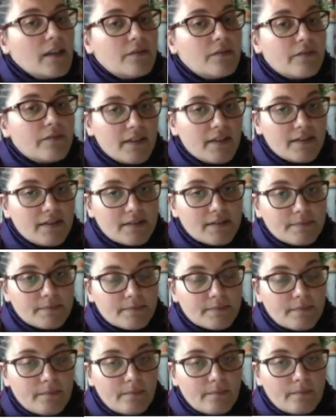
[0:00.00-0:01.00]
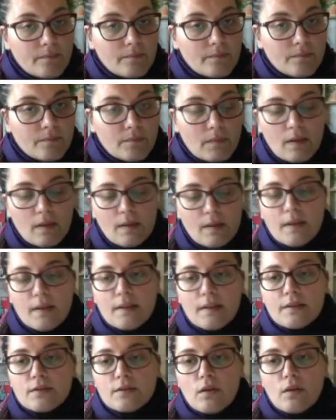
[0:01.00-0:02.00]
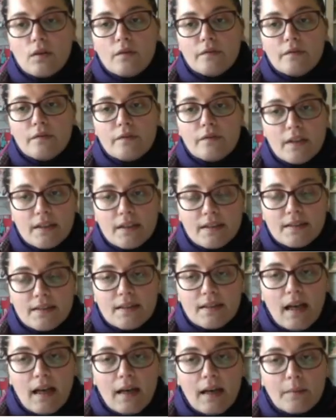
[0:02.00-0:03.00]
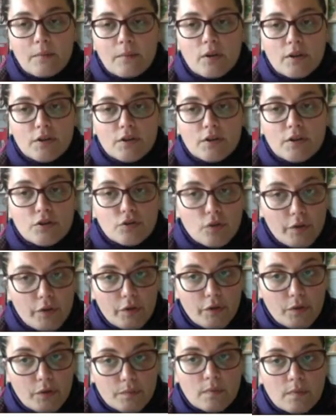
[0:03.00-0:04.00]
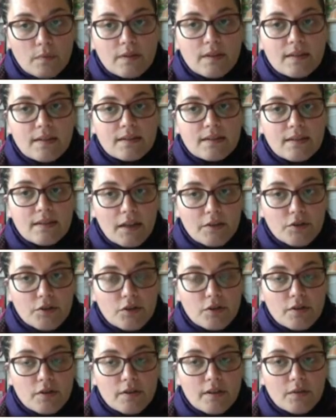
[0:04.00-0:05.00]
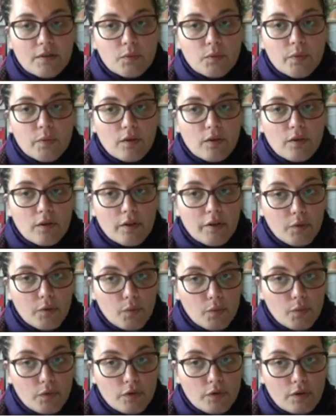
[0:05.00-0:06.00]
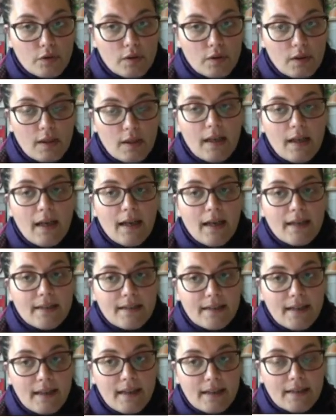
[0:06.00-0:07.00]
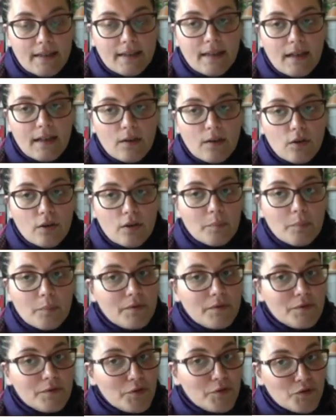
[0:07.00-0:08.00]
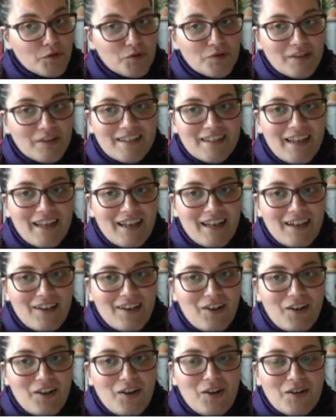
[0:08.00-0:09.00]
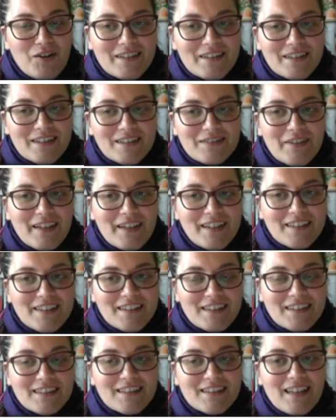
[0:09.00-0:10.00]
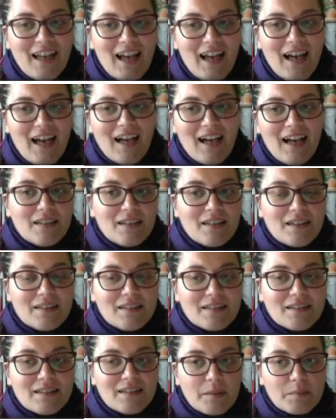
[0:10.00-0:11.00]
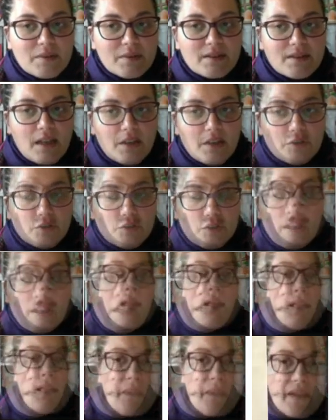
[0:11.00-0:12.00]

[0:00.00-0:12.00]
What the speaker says: any manga face. So first I'm going to show you the structure that we are going to use, and then I'm going to prove to you that all these faces have the same structure. The